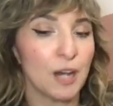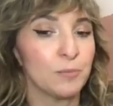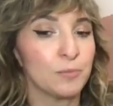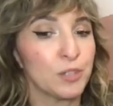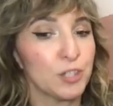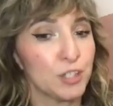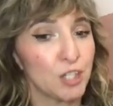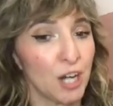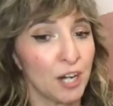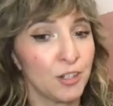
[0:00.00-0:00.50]

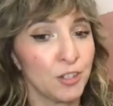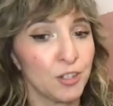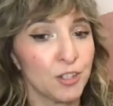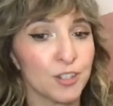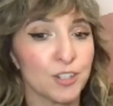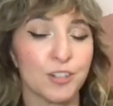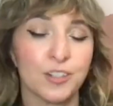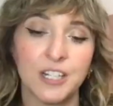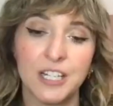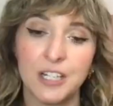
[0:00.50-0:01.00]
and
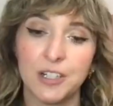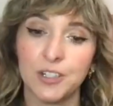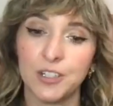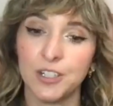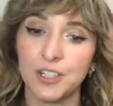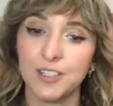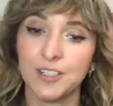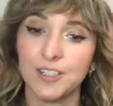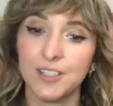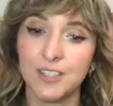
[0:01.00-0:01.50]
projectors are here
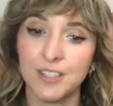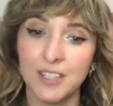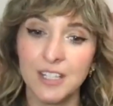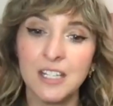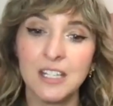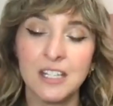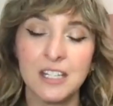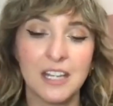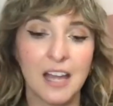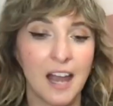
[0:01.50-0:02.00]
to
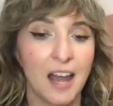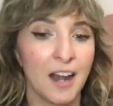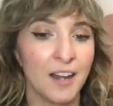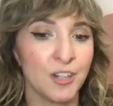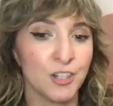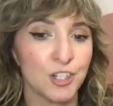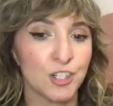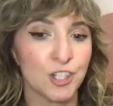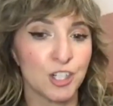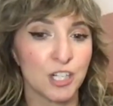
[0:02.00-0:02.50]
see
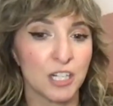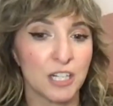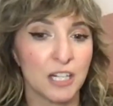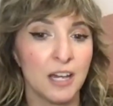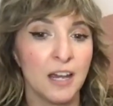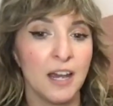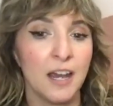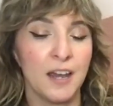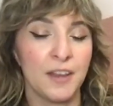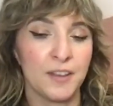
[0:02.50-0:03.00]

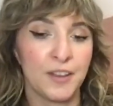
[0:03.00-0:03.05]
energy,